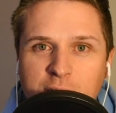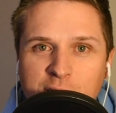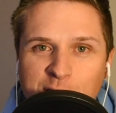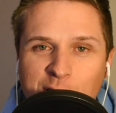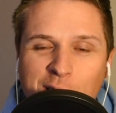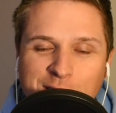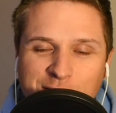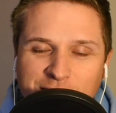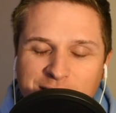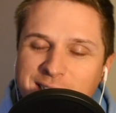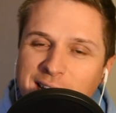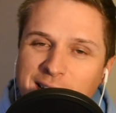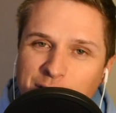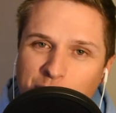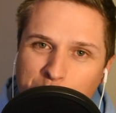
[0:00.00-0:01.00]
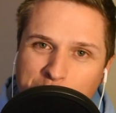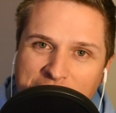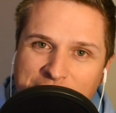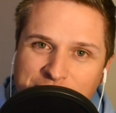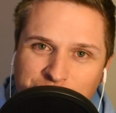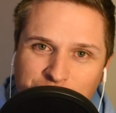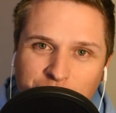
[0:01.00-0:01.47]
not to the extent of a
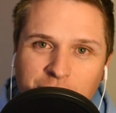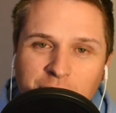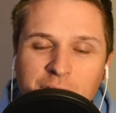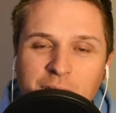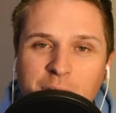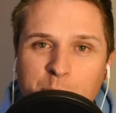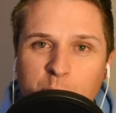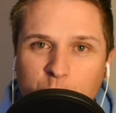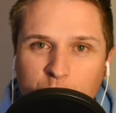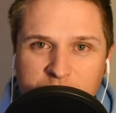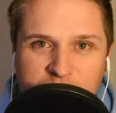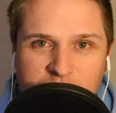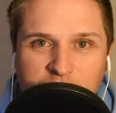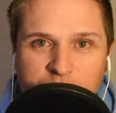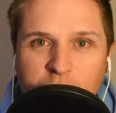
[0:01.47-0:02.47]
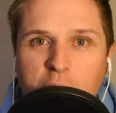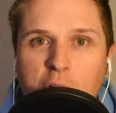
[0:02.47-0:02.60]
passer, but a receiving